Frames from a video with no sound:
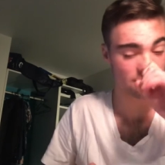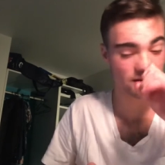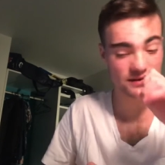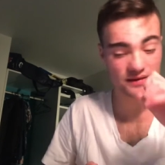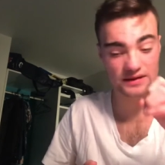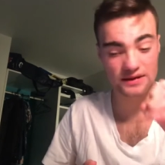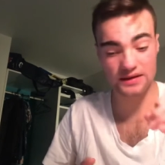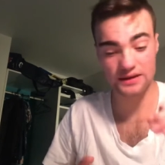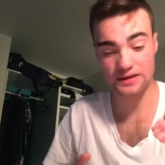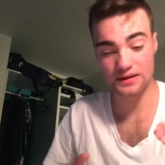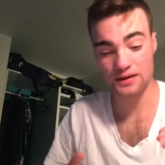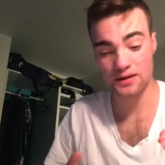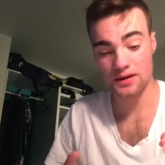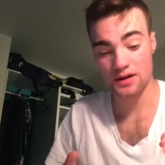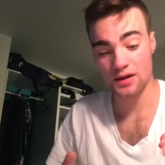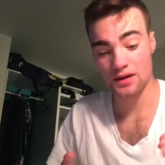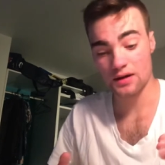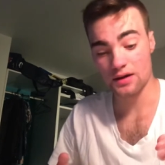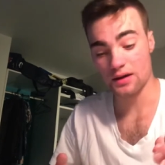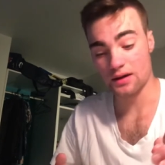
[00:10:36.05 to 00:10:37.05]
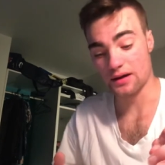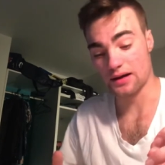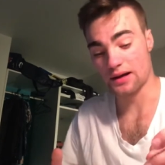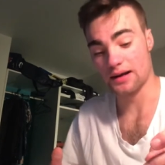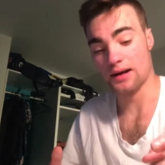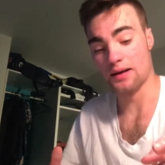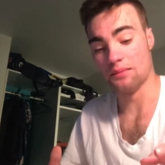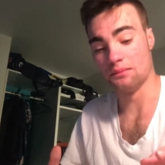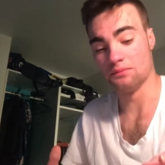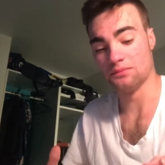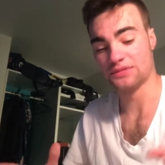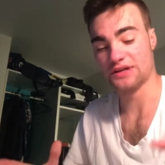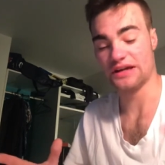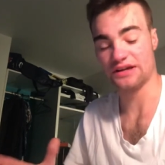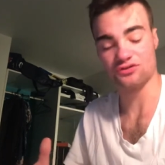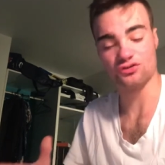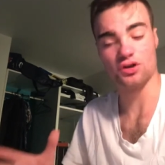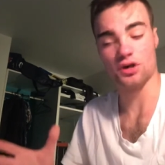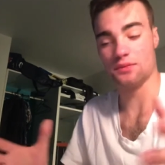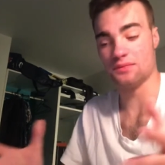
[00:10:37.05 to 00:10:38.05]
the um,
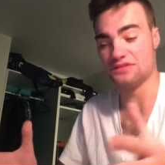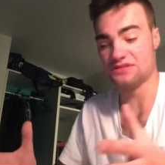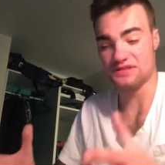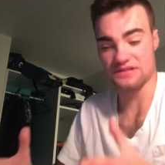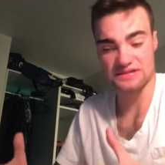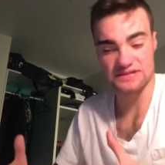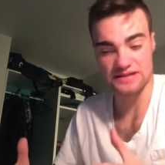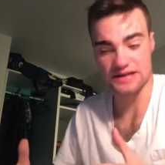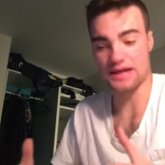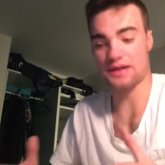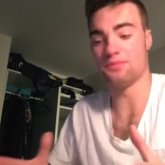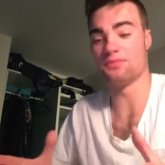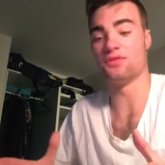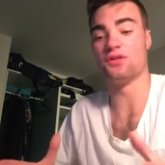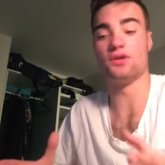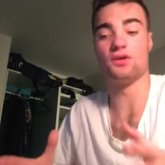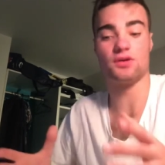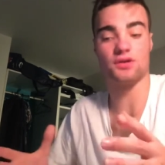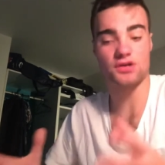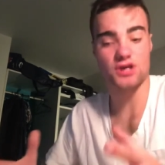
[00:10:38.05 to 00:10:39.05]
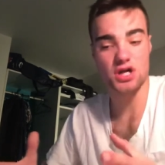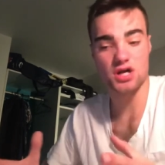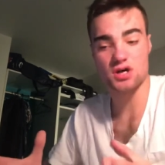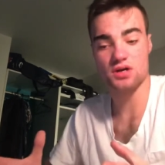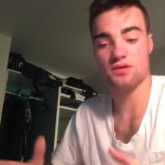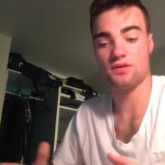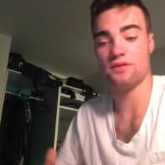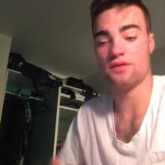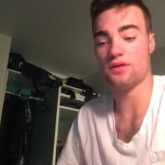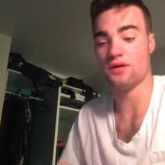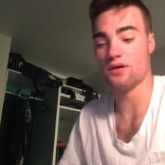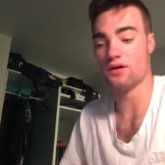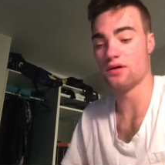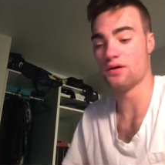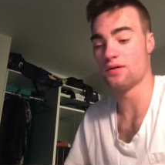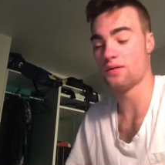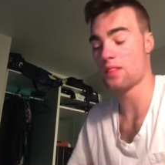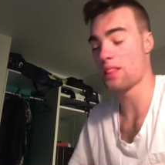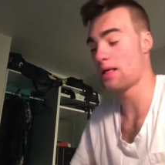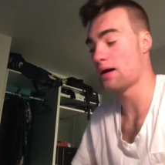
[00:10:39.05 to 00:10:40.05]
kick drum is the same. The
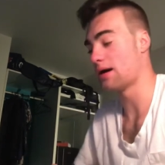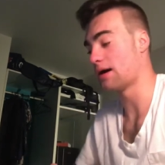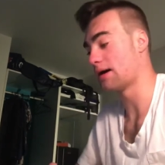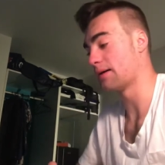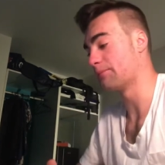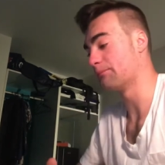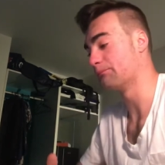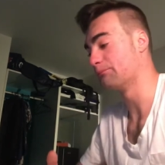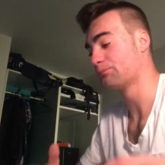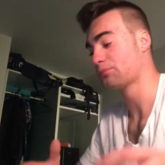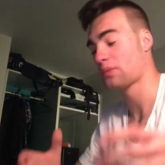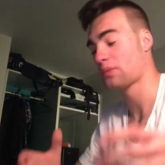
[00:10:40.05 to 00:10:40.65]
the um,